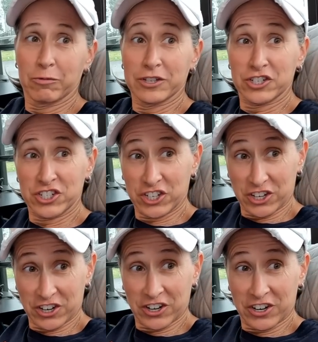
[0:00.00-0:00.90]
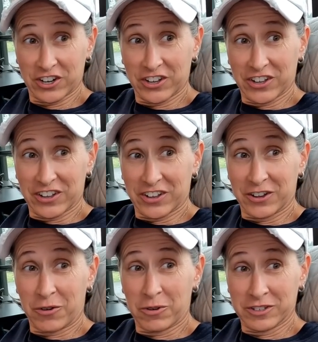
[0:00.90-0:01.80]
With sugar,
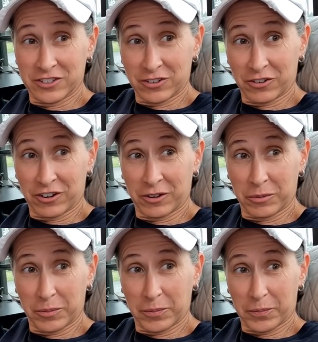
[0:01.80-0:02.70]
corn syrup.